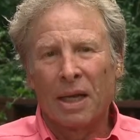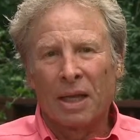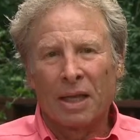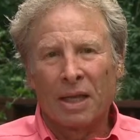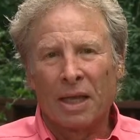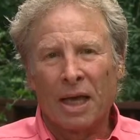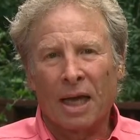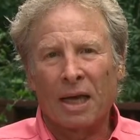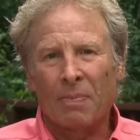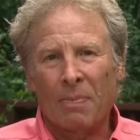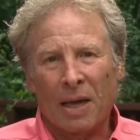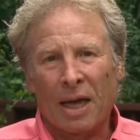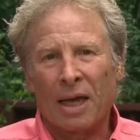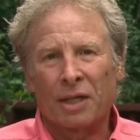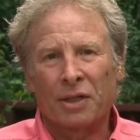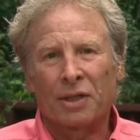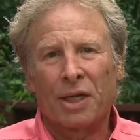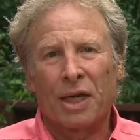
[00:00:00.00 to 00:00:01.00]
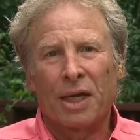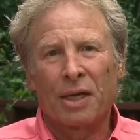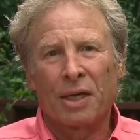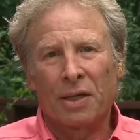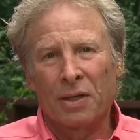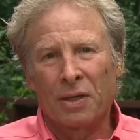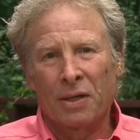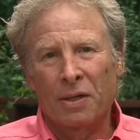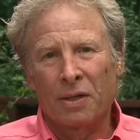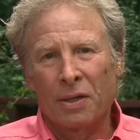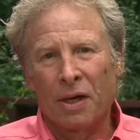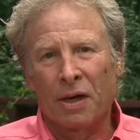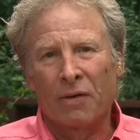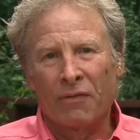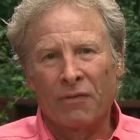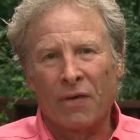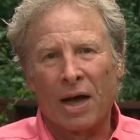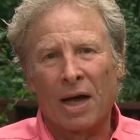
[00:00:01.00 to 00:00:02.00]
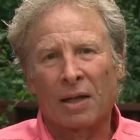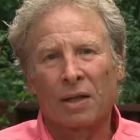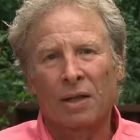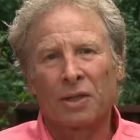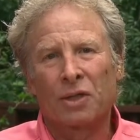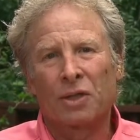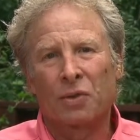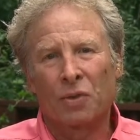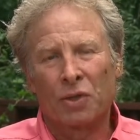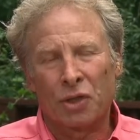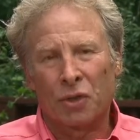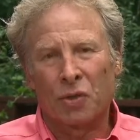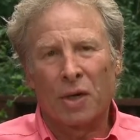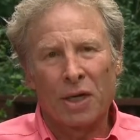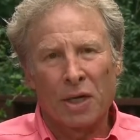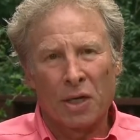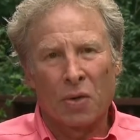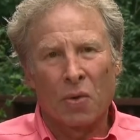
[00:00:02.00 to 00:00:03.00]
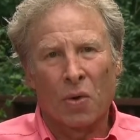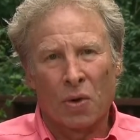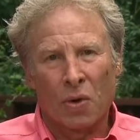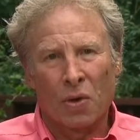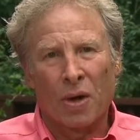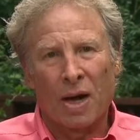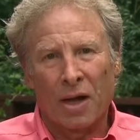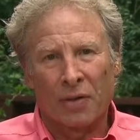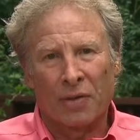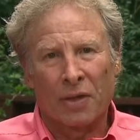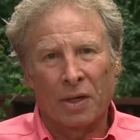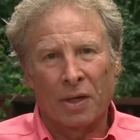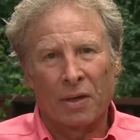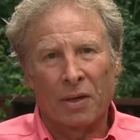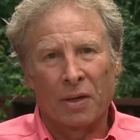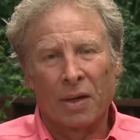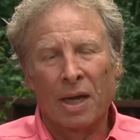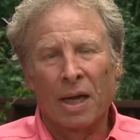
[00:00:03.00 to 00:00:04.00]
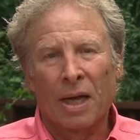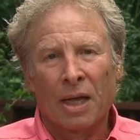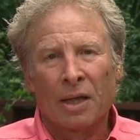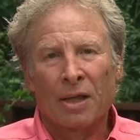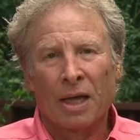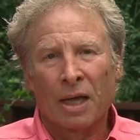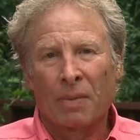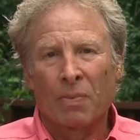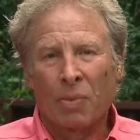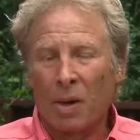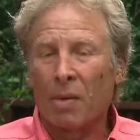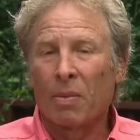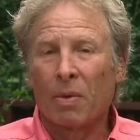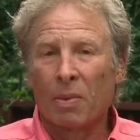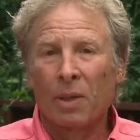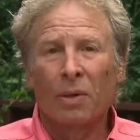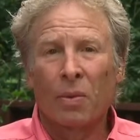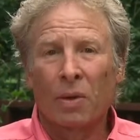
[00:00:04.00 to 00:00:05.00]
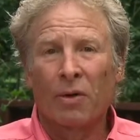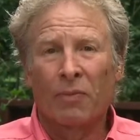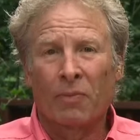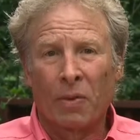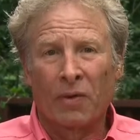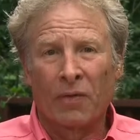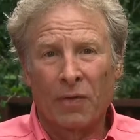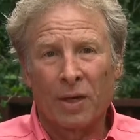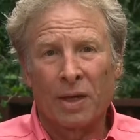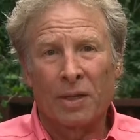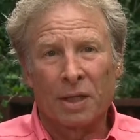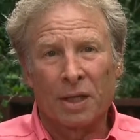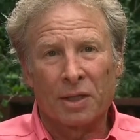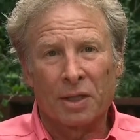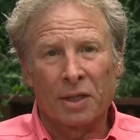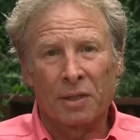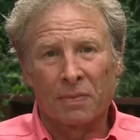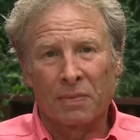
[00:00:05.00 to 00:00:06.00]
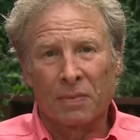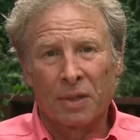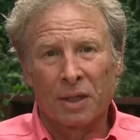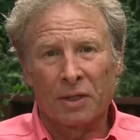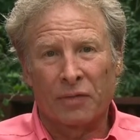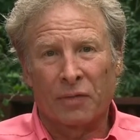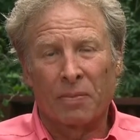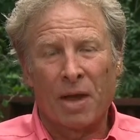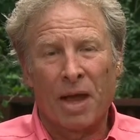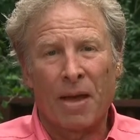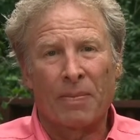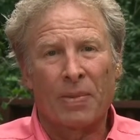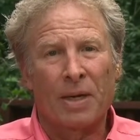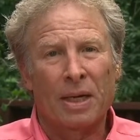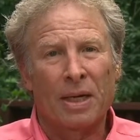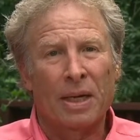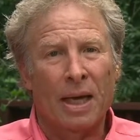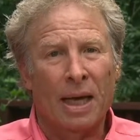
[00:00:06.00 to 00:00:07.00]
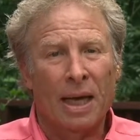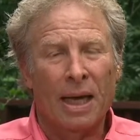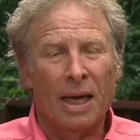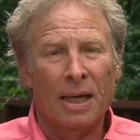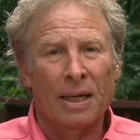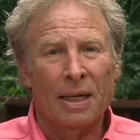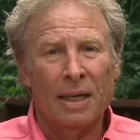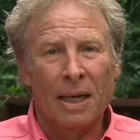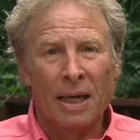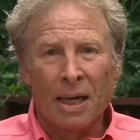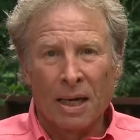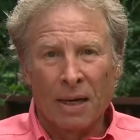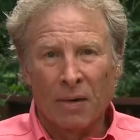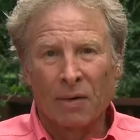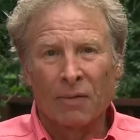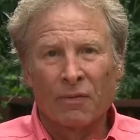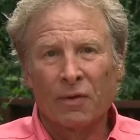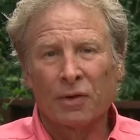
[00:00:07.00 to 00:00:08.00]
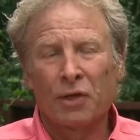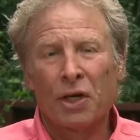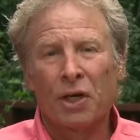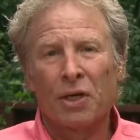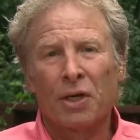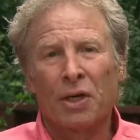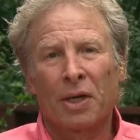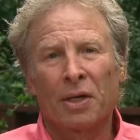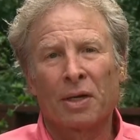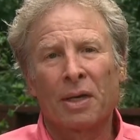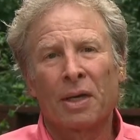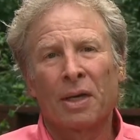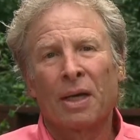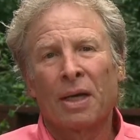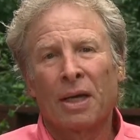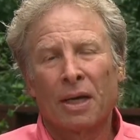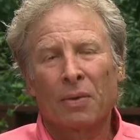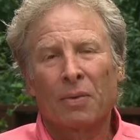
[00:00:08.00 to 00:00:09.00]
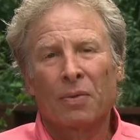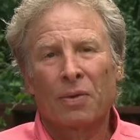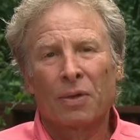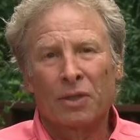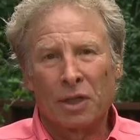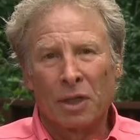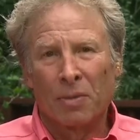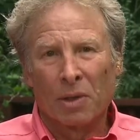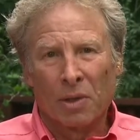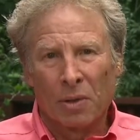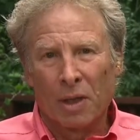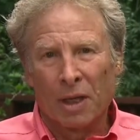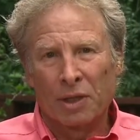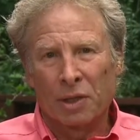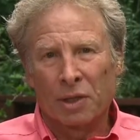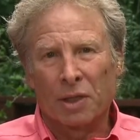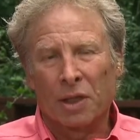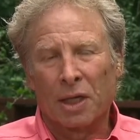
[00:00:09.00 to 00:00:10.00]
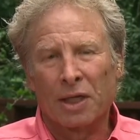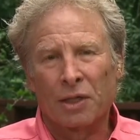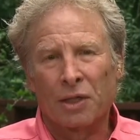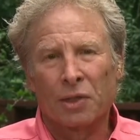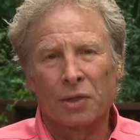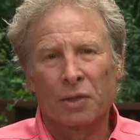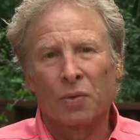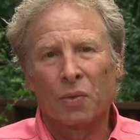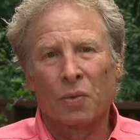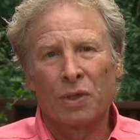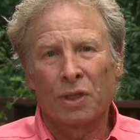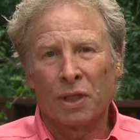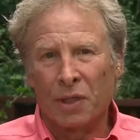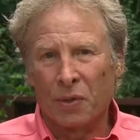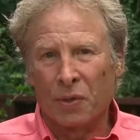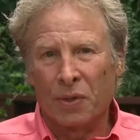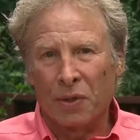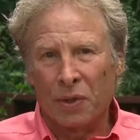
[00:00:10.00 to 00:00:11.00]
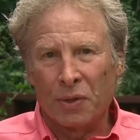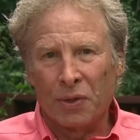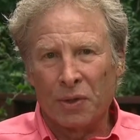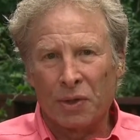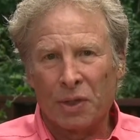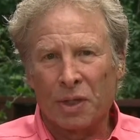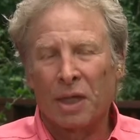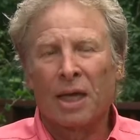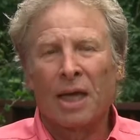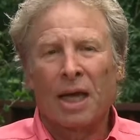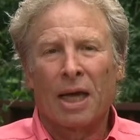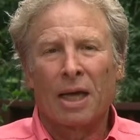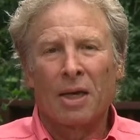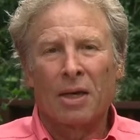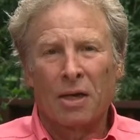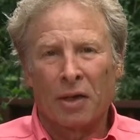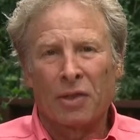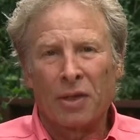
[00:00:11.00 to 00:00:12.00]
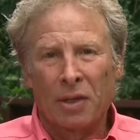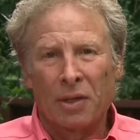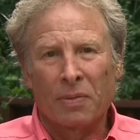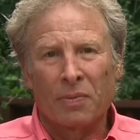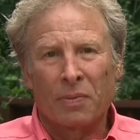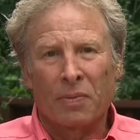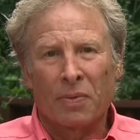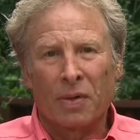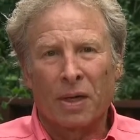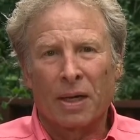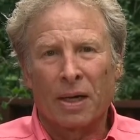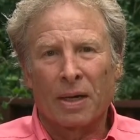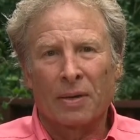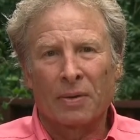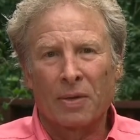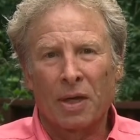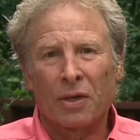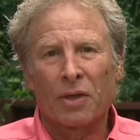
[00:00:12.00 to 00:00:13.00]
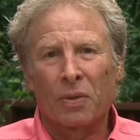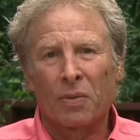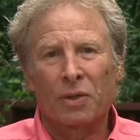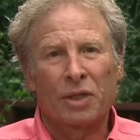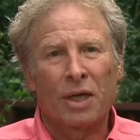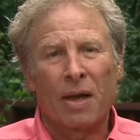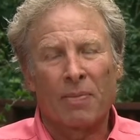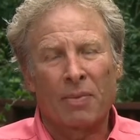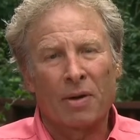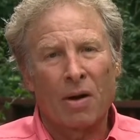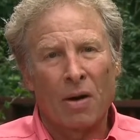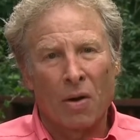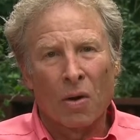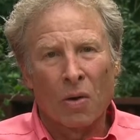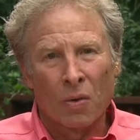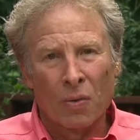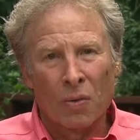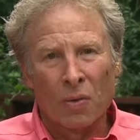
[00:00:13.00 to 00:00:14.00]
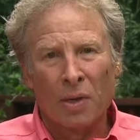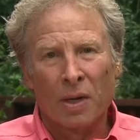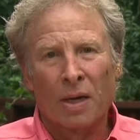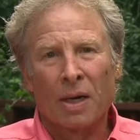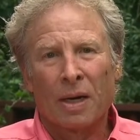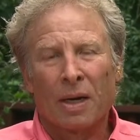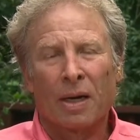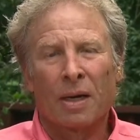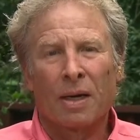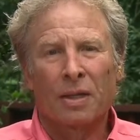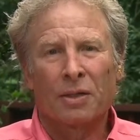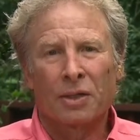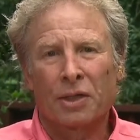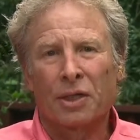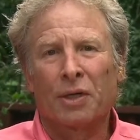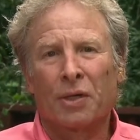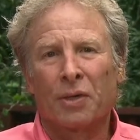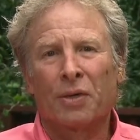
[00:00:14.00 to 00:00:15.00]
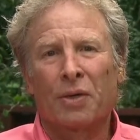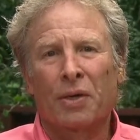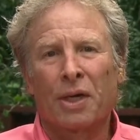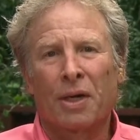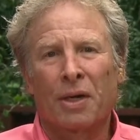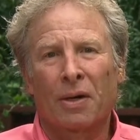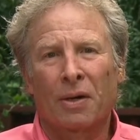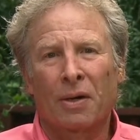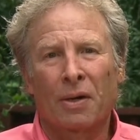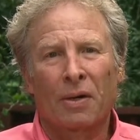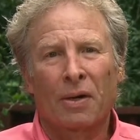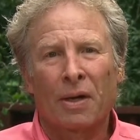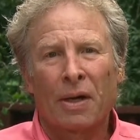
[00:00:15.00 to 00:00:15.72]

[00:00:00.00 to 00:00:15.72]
they passed a gun violence restraining order out there that probably would have prevented this from happening. And here in Virginia, similar legislation was introduced, and nothing was happening. Our own senator here